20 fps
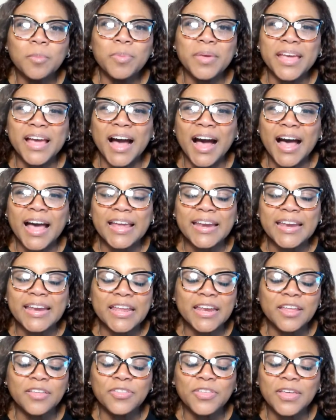behind
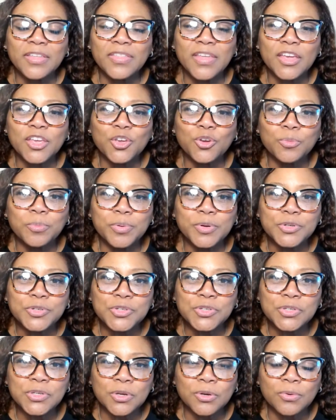anything that you
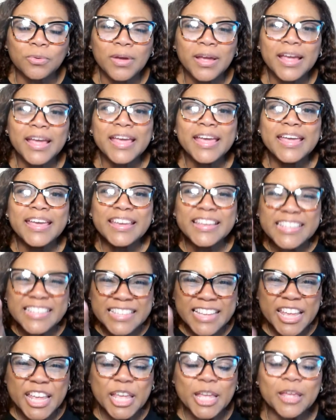pursue
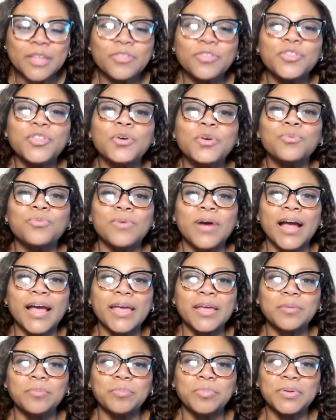is in the
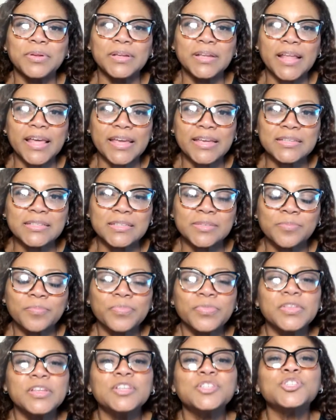right place.
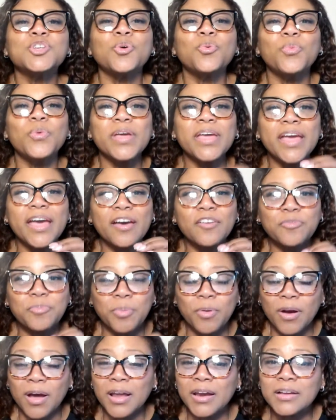So we have
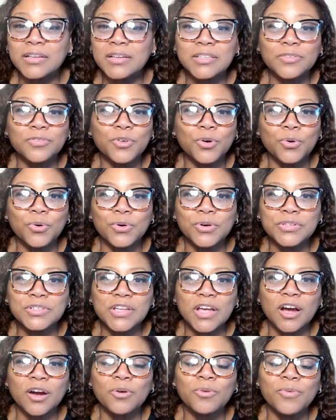products, of
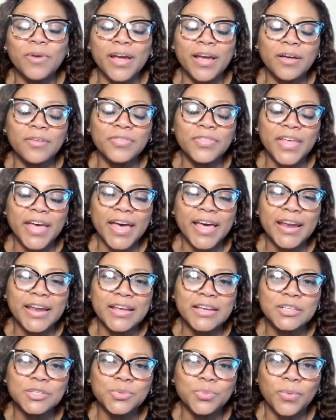course, around that
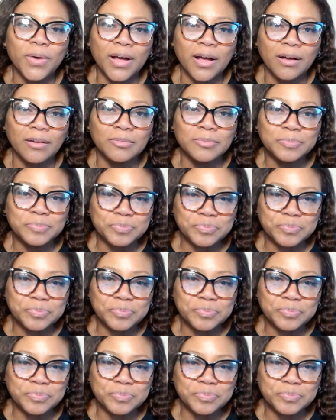as well.